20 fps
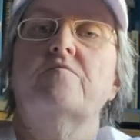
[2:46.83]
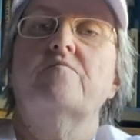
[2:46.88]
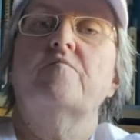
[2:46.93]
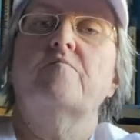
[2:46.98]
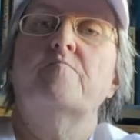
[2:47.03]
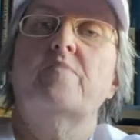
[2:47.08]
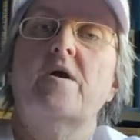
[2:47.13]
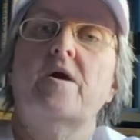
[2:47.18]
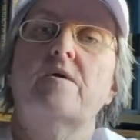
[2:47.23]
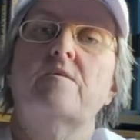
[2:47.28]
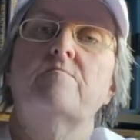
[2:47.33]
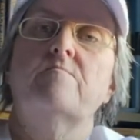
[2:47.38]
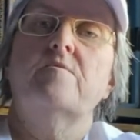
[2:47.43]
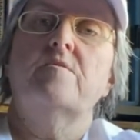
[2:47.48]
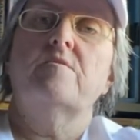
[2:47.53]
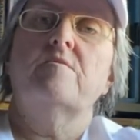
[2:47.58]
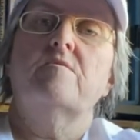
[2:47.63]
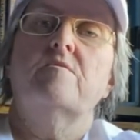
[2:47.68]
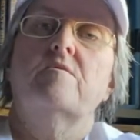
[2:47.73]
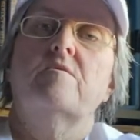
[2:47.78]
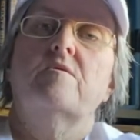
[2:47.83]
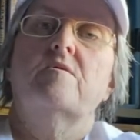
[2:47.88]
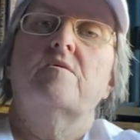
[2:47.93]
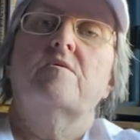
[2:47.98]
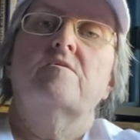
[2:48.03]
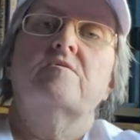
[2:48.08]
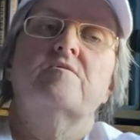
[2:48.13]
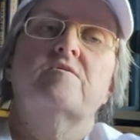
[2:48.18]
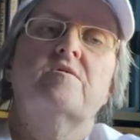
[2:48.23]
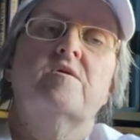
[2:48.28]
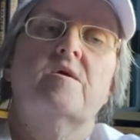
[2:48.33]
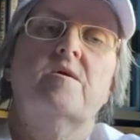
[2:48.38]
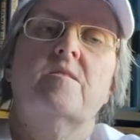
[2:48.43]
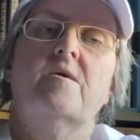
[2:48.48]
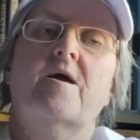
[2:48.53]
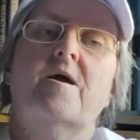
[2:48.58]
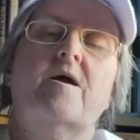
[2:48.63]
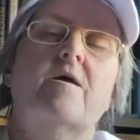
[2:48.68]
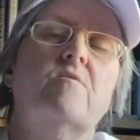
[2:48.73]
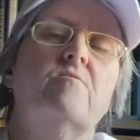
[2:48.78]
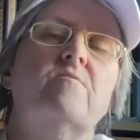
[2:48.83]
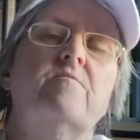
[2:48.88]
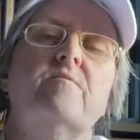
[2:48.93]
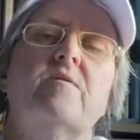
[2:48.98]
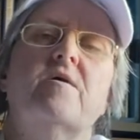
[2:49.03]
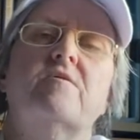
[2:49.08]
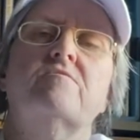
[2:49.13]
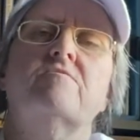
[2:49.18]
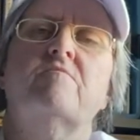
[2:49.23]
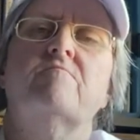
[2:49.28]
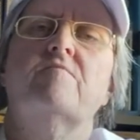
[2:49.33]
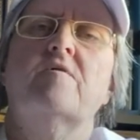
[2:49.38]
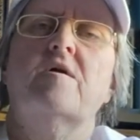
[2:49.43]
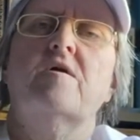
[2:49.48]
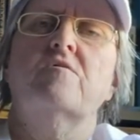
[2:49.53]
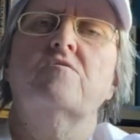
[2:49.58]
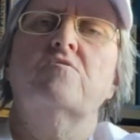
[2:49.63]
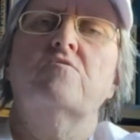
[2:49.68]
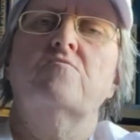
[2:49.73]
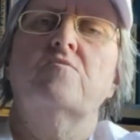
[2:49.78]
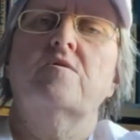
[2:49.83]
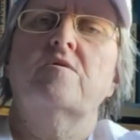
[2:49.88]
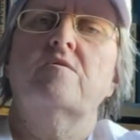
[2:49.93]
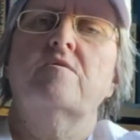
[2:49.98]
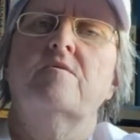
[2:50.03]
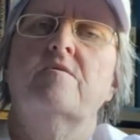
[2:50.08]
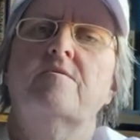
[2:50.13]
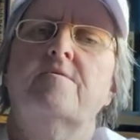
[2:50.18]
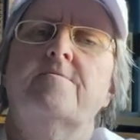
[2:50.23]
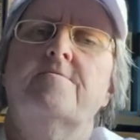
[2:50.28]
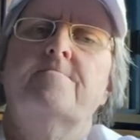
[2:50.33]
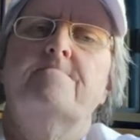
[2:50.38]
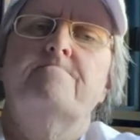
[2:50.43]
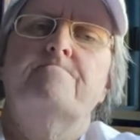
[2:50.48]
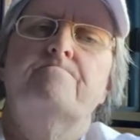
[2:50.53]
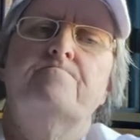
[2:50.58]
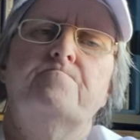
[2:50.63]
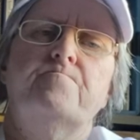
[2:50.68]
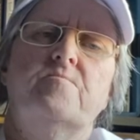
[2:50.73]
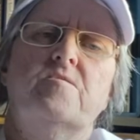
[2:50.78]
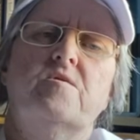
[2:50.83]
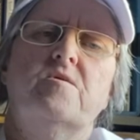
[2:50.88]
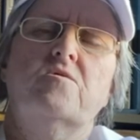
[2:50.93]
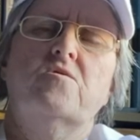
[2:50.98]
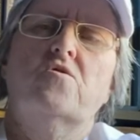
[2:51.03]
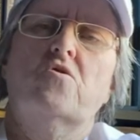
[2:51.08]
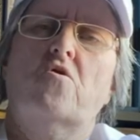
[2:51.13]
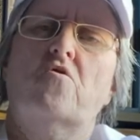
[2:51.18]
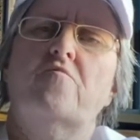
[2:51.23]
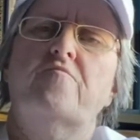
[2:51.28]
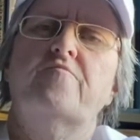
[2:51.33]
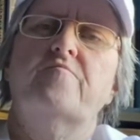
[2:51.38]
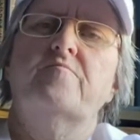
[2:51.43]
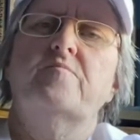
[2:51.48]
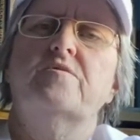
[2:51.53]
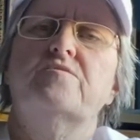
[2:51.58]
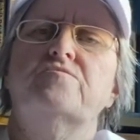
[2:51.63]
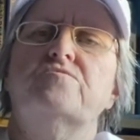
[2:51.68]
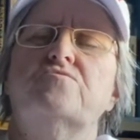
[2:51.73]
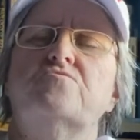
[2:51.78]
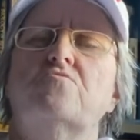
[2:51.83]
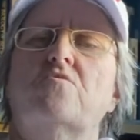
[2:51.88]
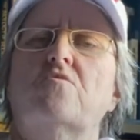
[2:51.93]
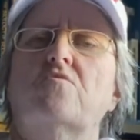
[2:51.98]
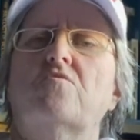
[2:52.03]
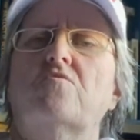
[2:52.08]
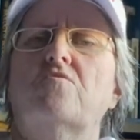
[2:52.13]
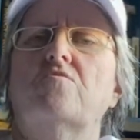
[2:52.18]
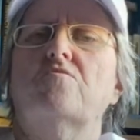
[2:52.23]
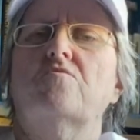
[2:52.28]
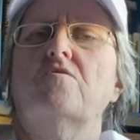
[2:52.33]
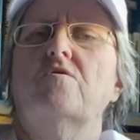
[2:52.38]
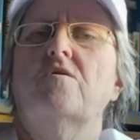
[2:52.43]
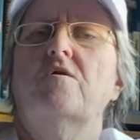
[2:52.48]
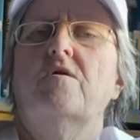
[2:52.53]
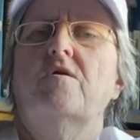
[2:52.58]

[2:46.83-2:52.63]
of abandonment, get out of that devaluing, engulfment struggle,